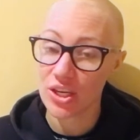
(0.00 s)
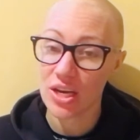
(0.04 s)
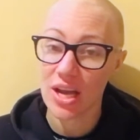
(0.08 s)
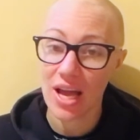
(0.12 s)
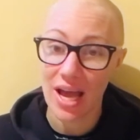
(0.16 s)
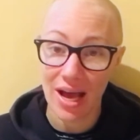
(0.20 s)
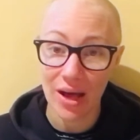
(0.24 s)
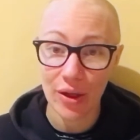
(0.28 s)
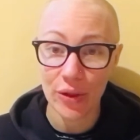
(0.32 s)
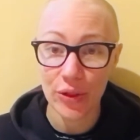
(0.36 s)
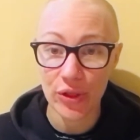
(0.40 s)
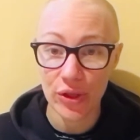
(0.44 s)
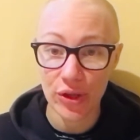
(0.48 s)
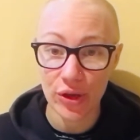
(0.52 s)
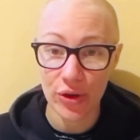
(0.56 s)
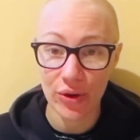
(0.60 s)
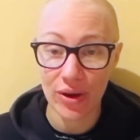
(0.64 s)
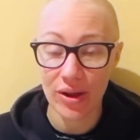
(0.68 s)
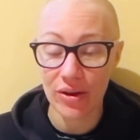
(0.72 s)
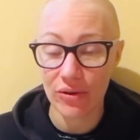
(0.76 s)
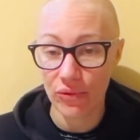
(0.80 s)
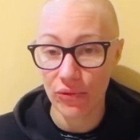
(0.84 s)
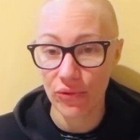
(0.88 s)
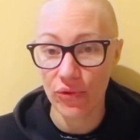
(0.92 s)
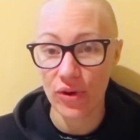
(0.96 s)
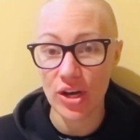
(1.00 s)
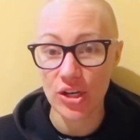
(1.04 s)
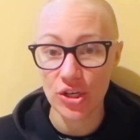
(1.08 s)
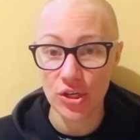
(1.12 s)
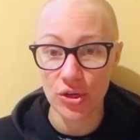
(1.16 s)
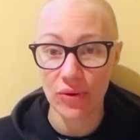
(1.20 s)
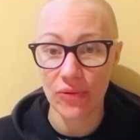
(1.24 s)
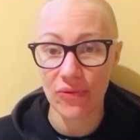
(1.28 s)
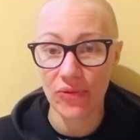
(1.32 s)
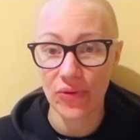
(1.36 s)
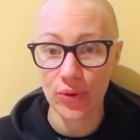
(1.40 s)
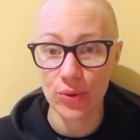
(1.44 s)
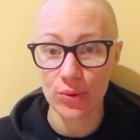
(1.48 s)
healthier and
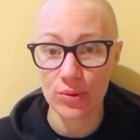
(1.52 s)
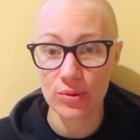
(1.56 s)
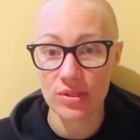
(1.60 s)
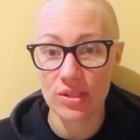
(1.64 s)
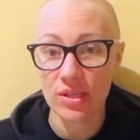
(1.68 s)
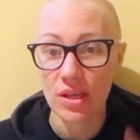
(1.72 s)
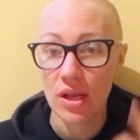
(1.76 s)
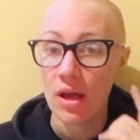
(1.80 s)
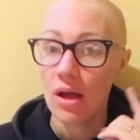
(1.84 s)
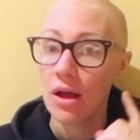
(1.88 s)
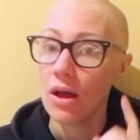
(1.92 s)
fresher foods.